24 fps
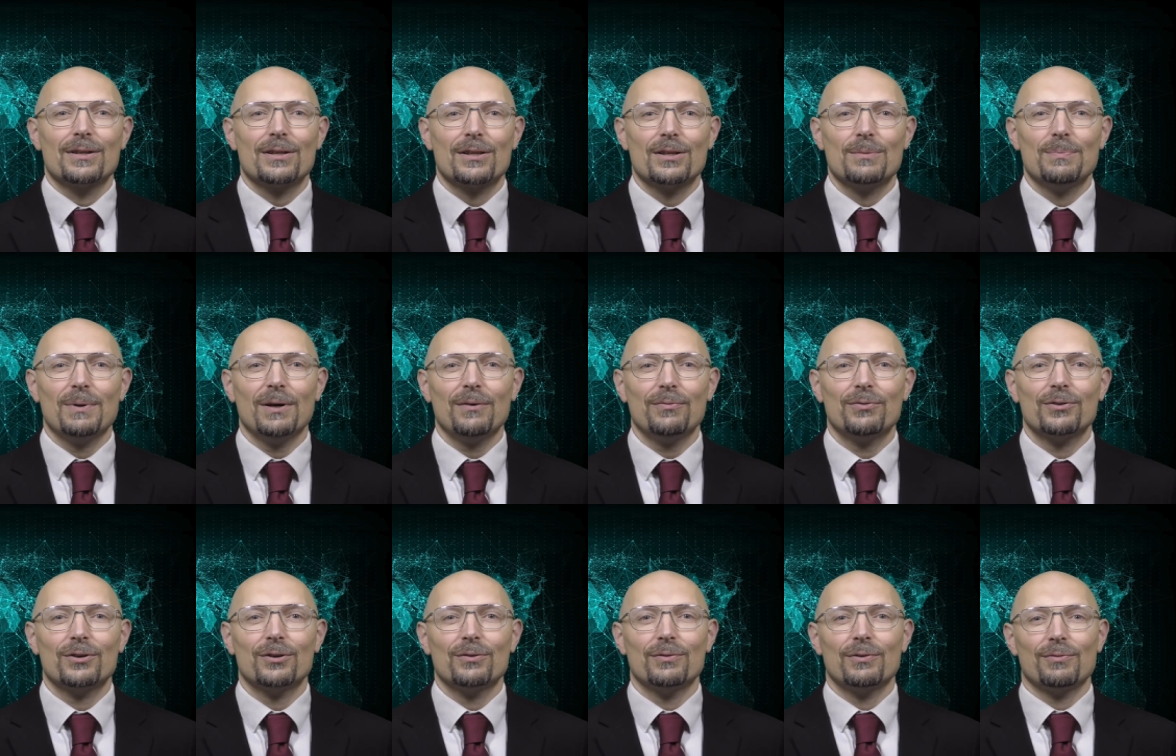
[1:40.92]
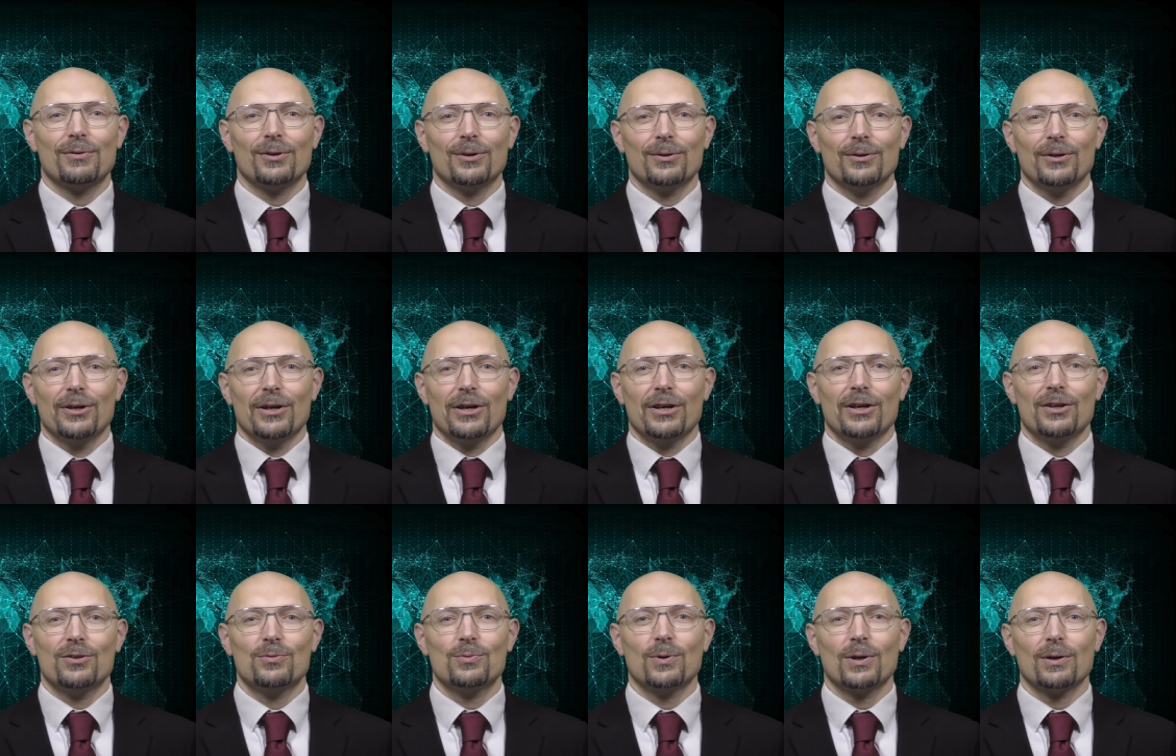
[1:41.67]
The buffer overflow
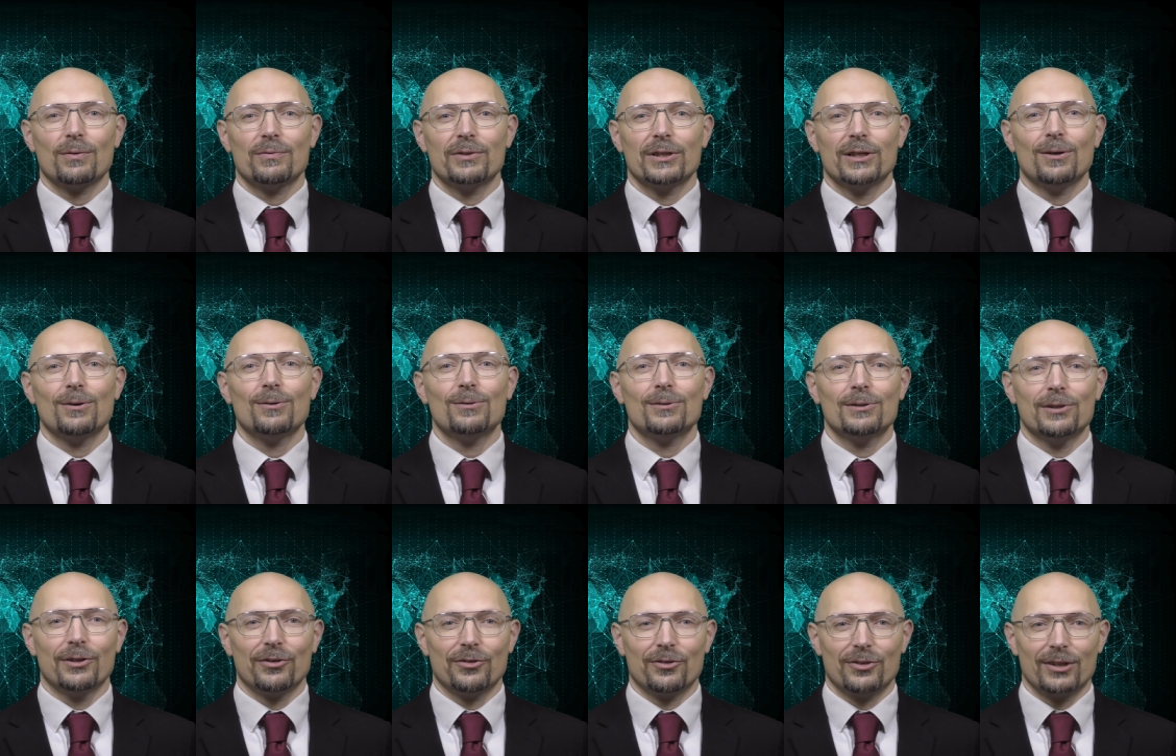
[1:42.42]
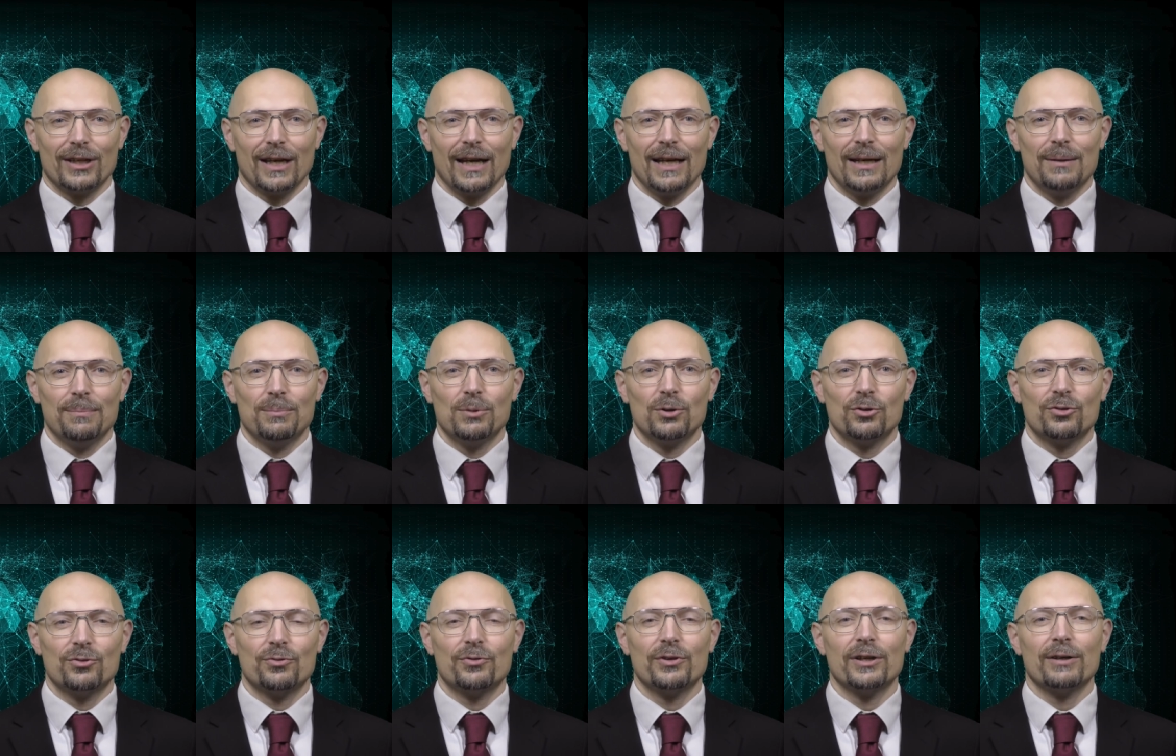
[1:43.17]
is one of the oldest and
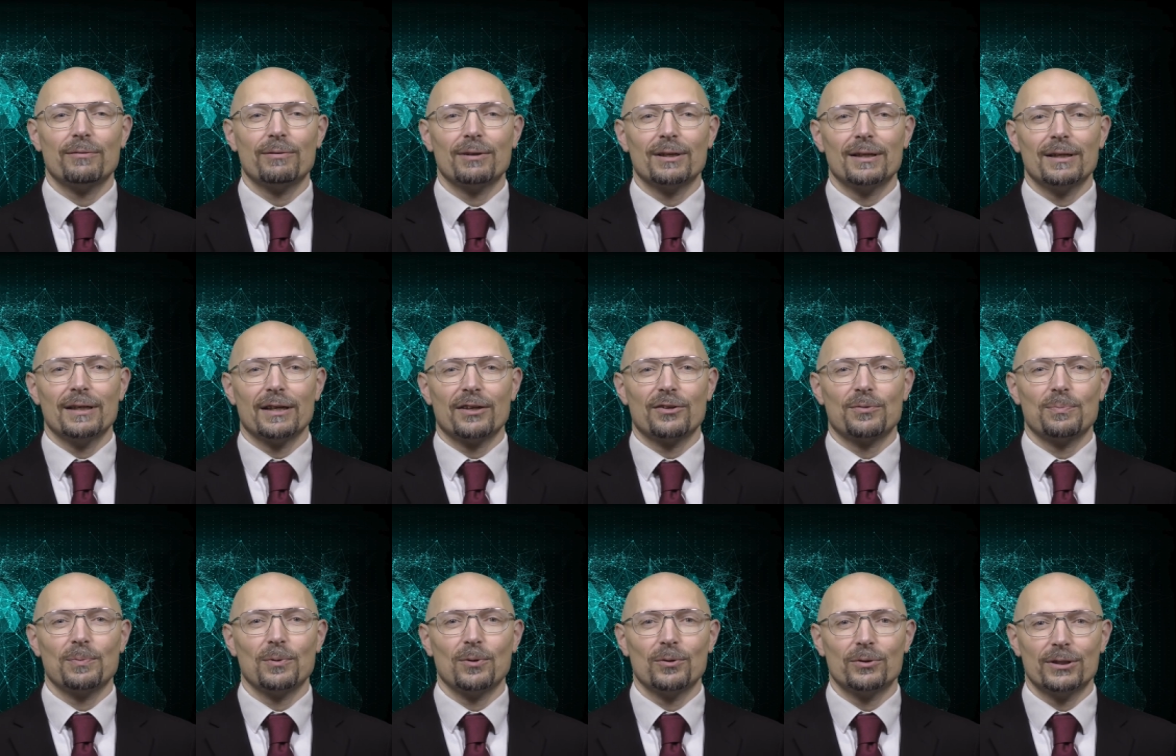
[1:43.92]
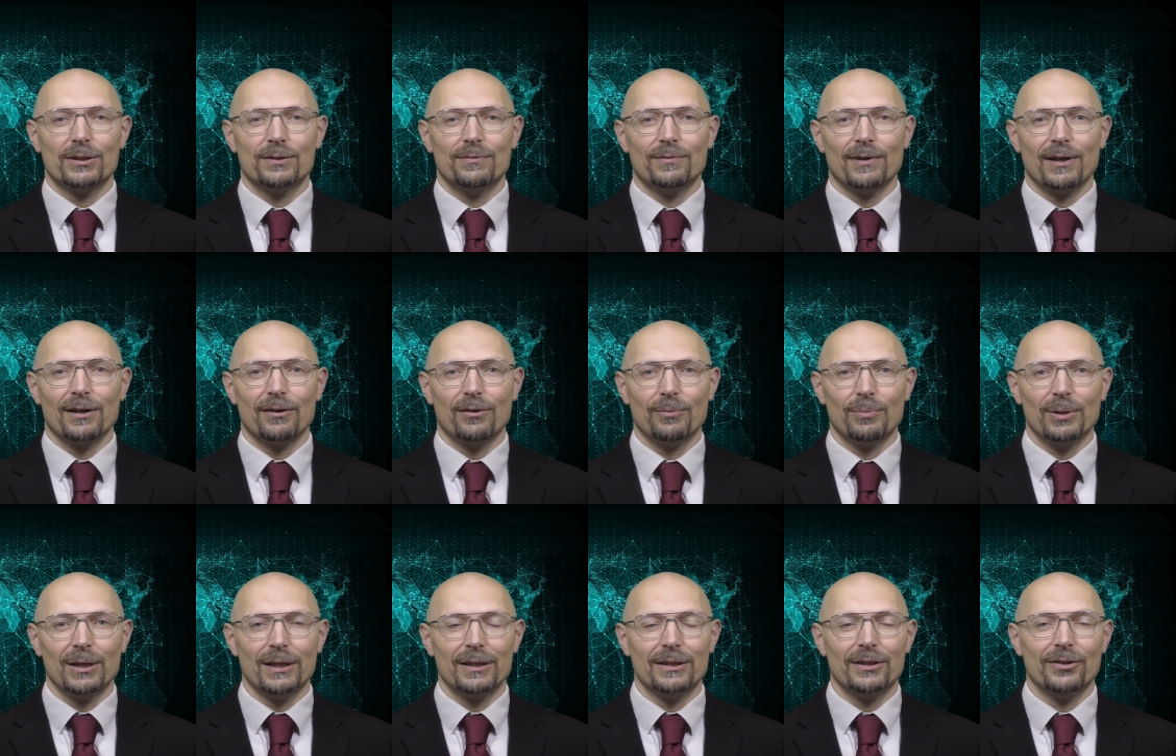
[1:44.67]
most frequently exploited
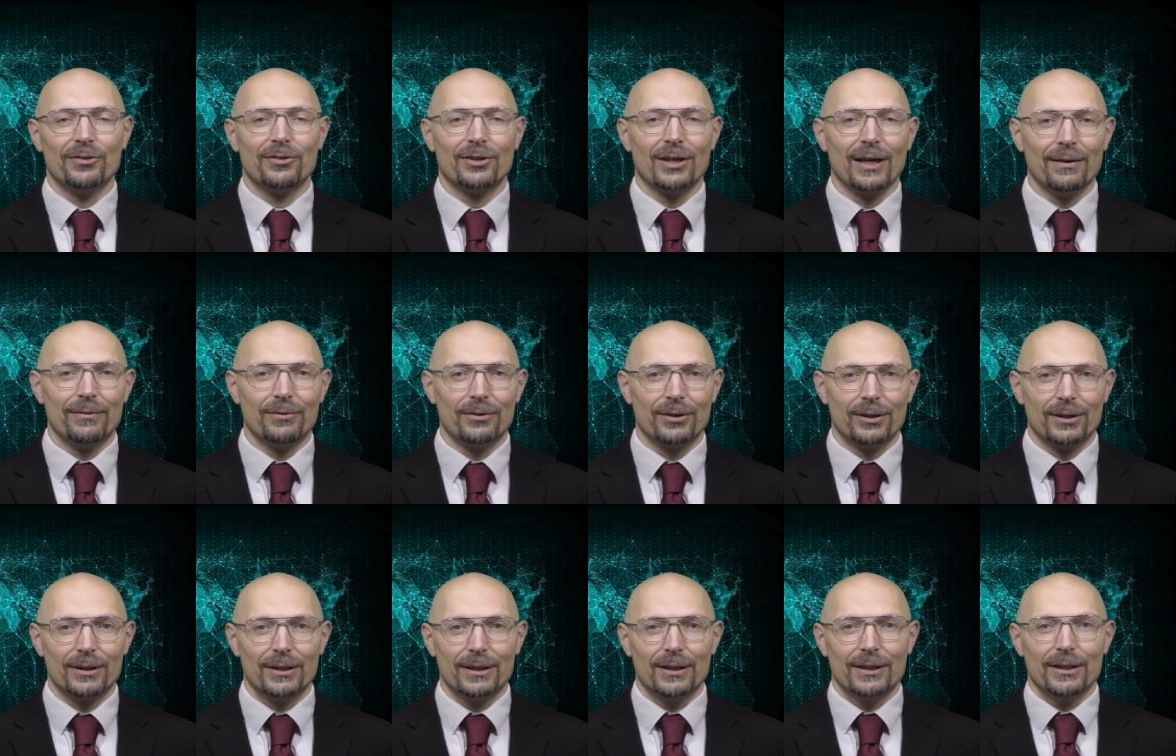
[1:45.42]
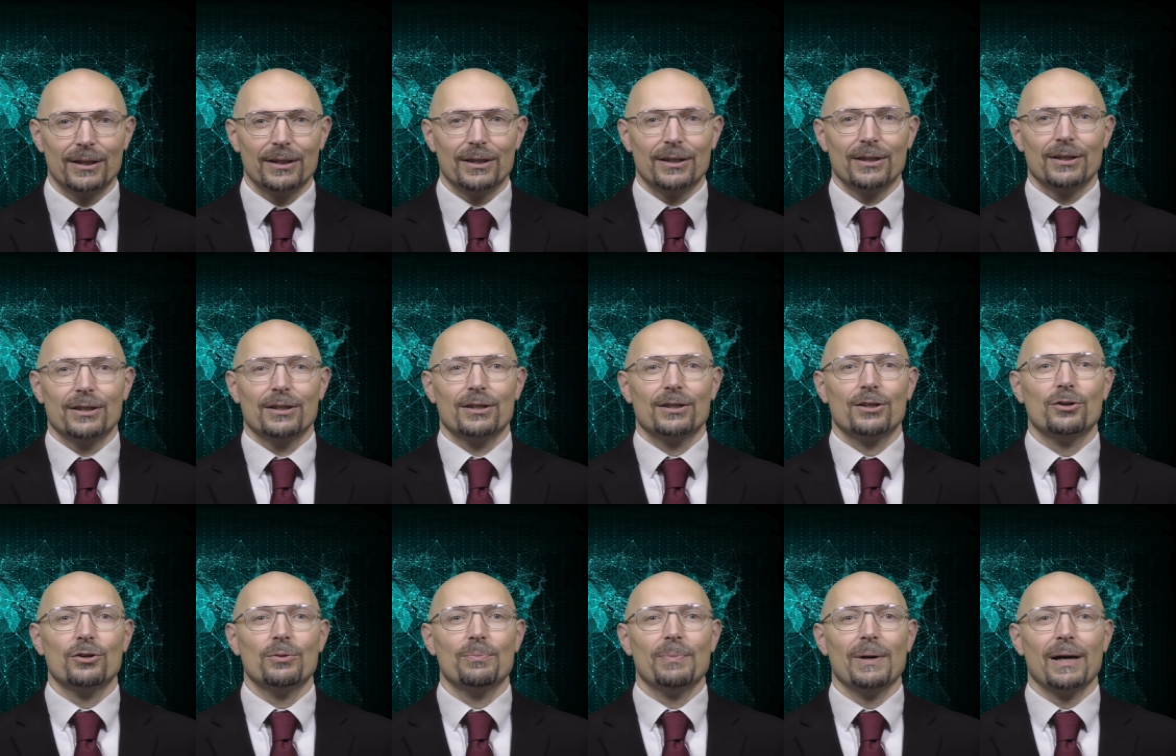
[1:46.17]
vulnerabilities ever,
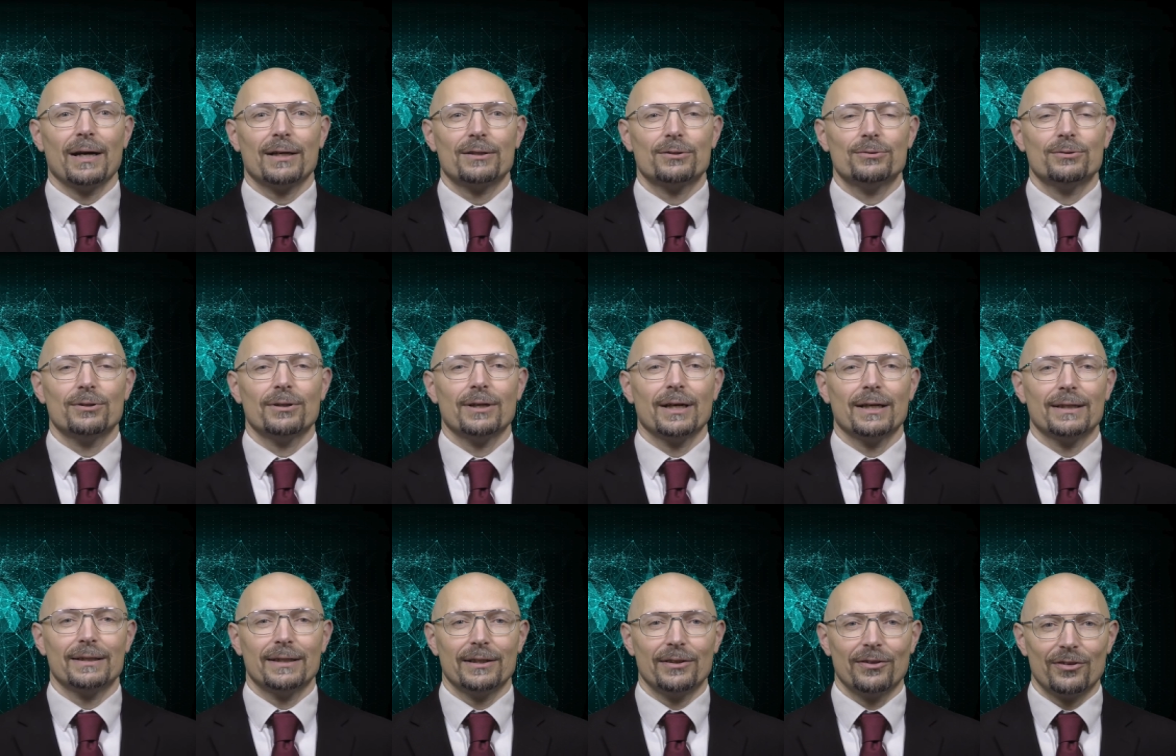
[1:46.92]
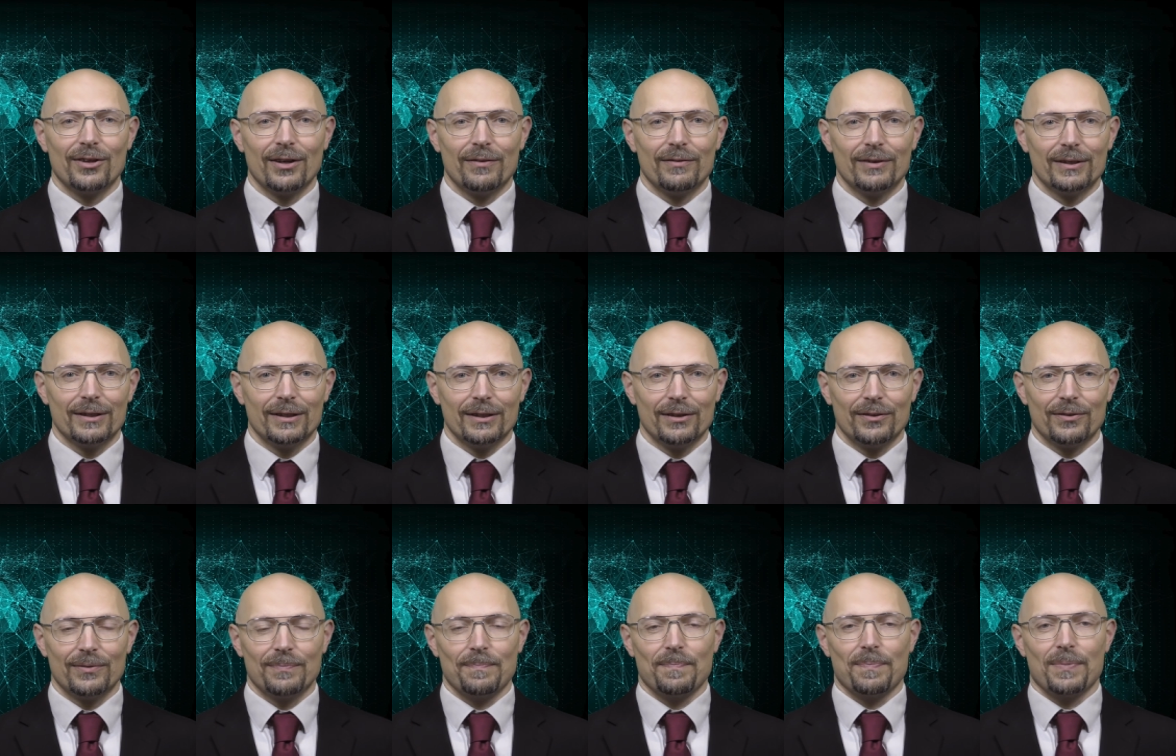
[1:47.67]
going back to the
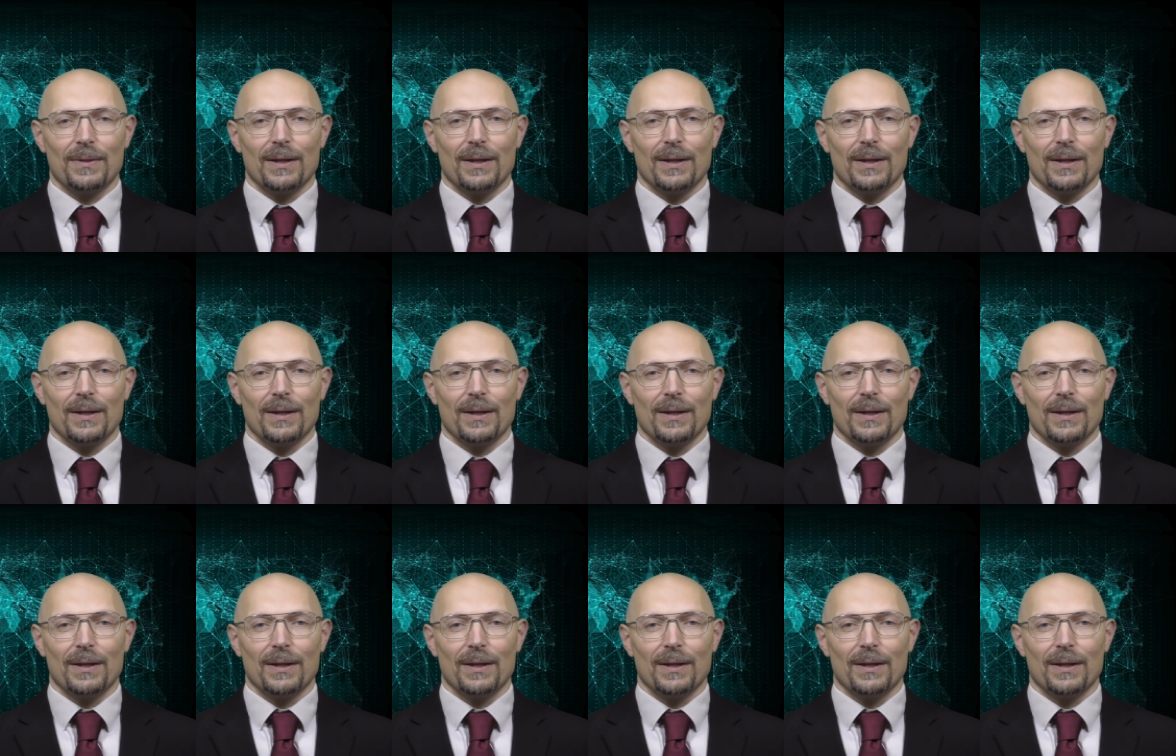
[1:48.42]
1970s.